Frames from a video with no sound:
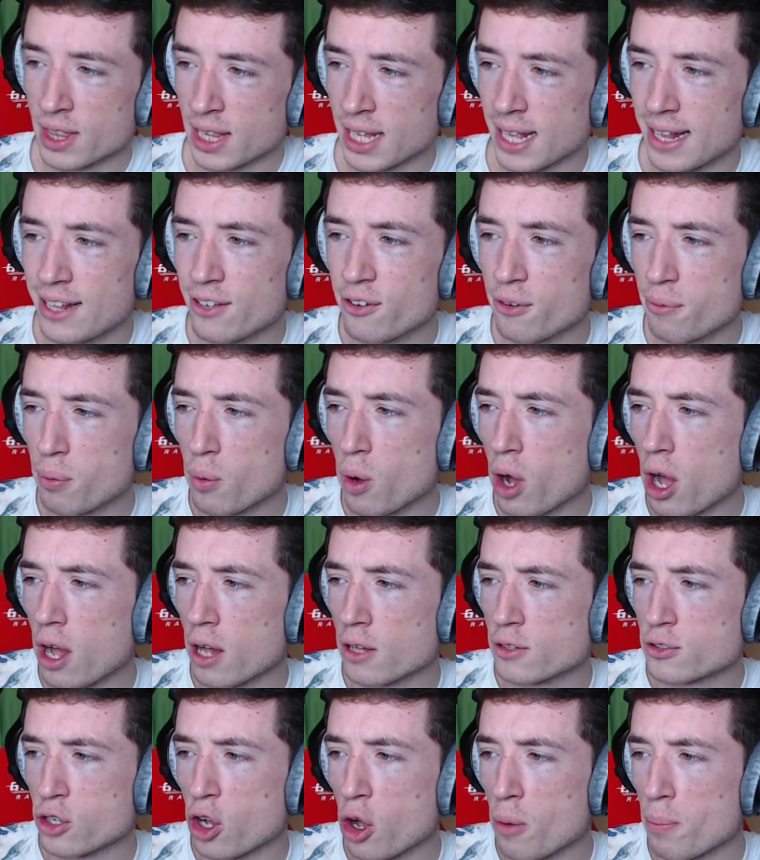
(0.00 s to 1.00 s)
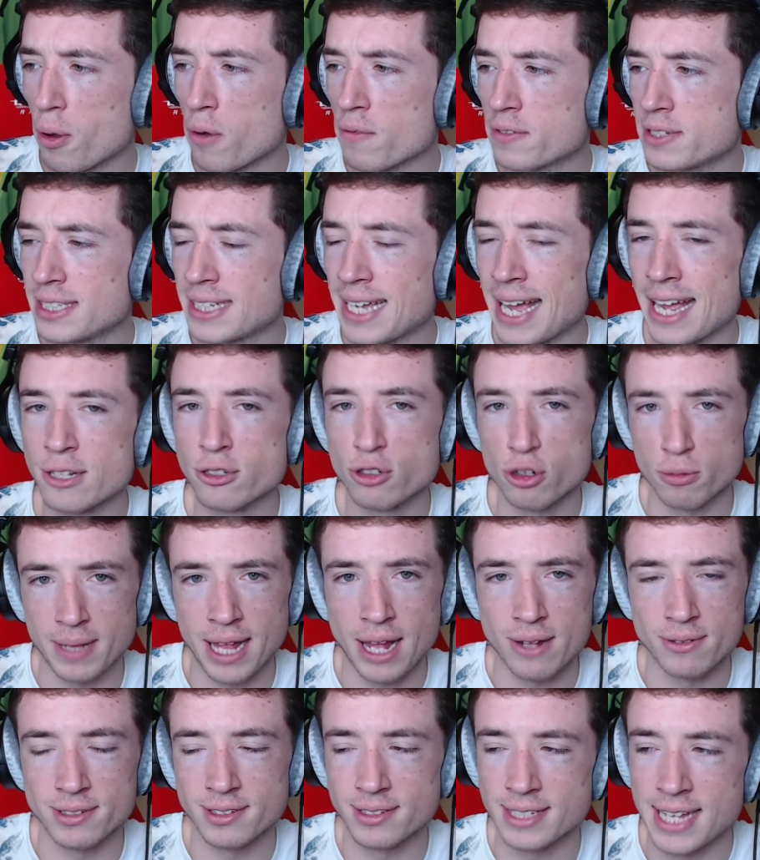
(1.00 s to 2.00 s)
Liverpool are top, obviously can drop
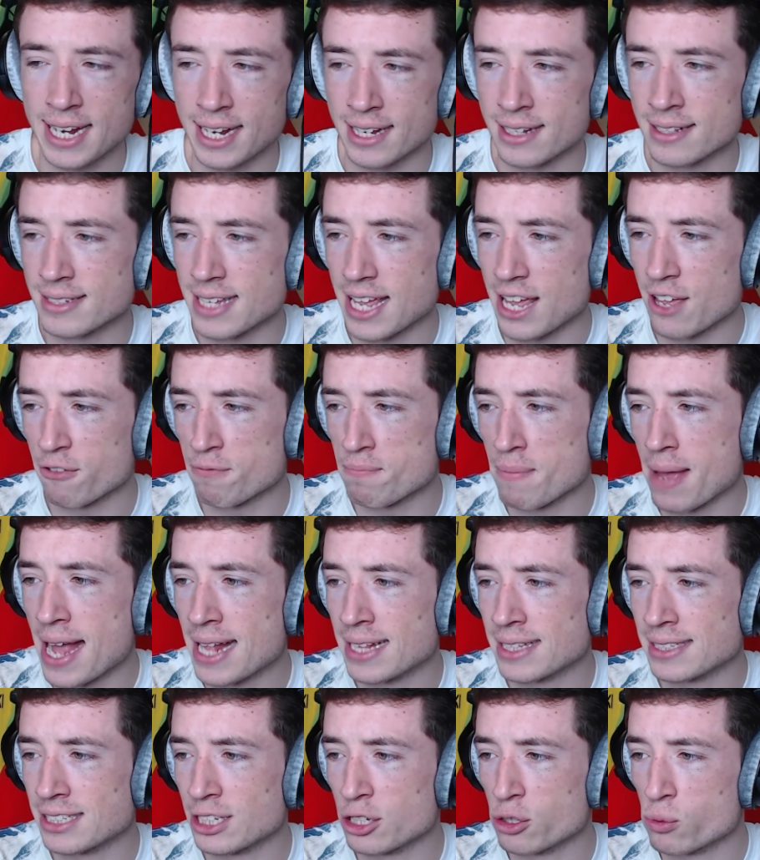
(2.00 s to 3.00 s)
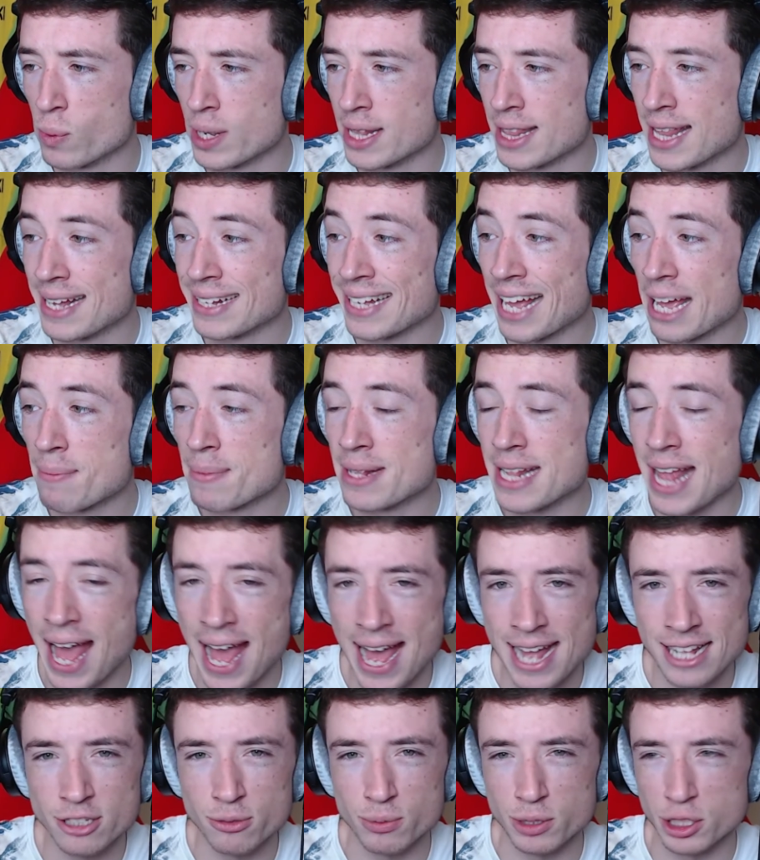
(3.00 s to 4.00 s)
down to 2nd if Man U win their game in
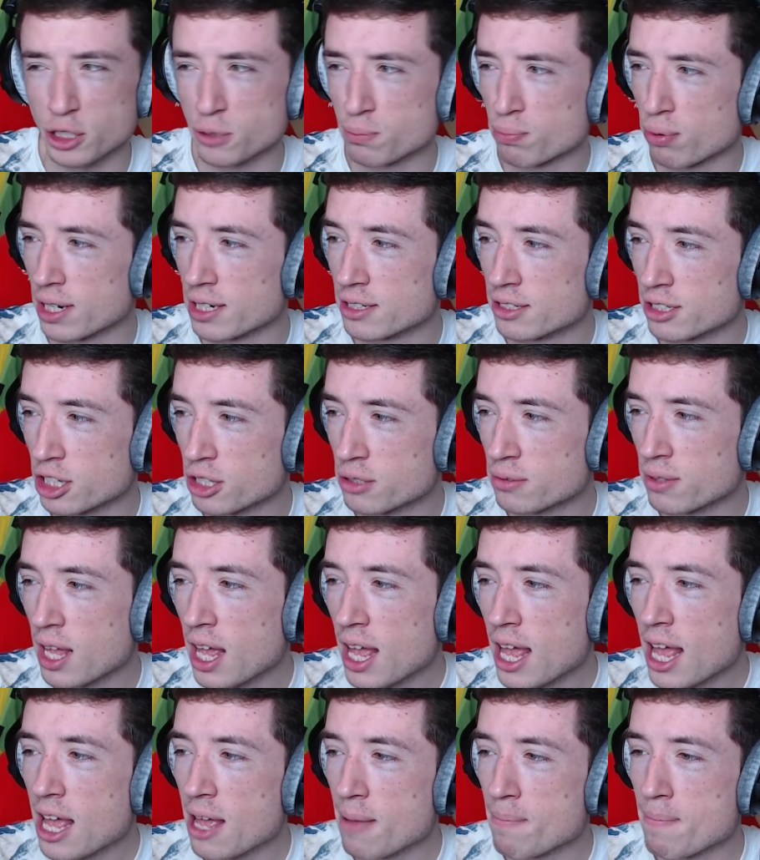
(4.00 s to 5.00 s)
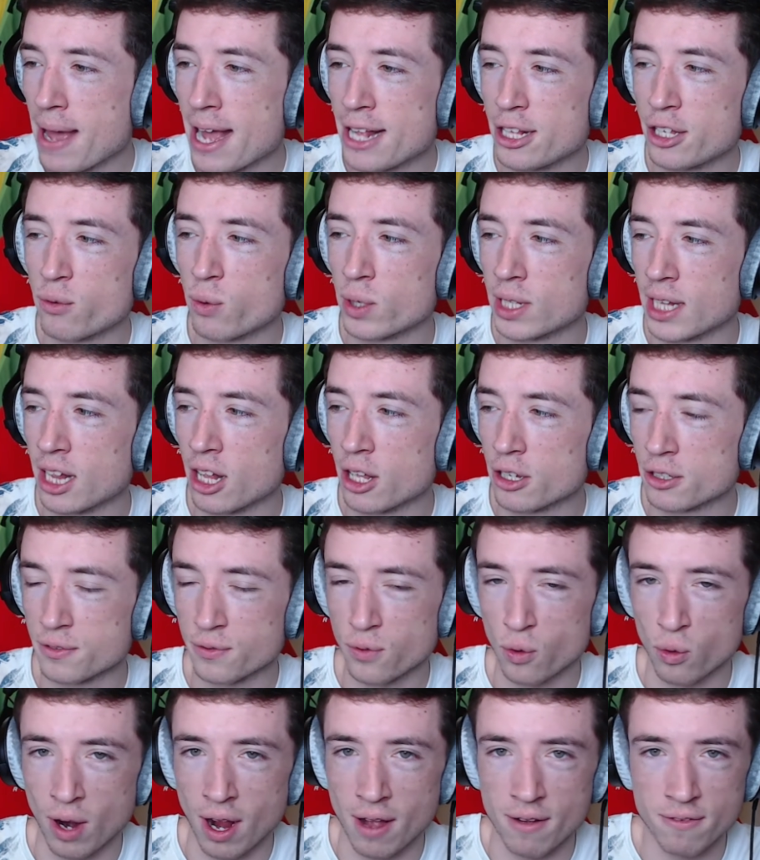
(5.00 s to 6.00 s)
hand, which is pretty soon. Man U have won the last
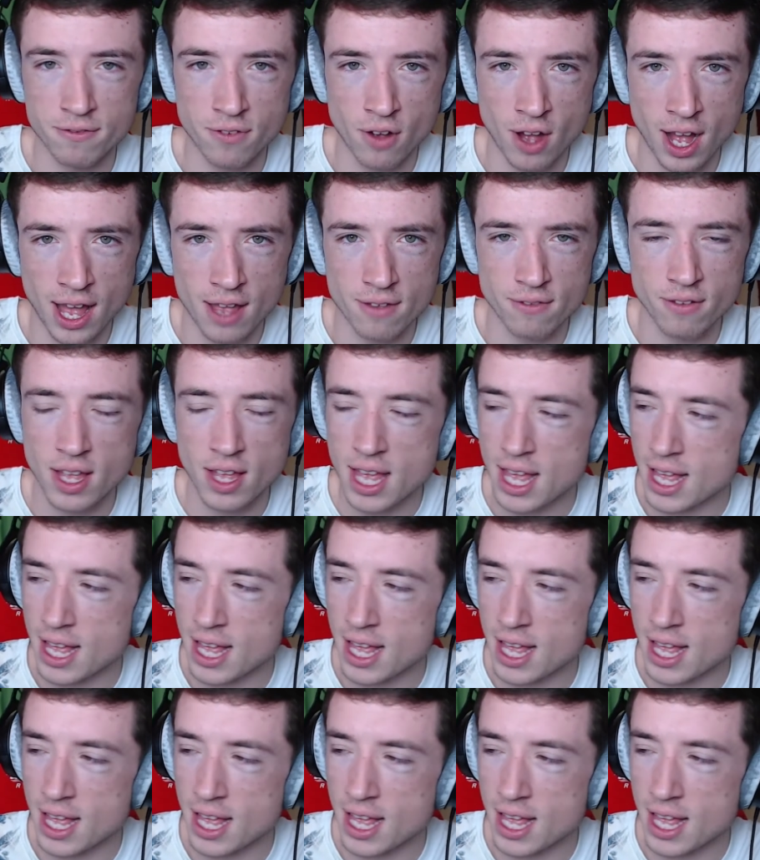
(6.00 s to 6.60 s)
4 out of 5.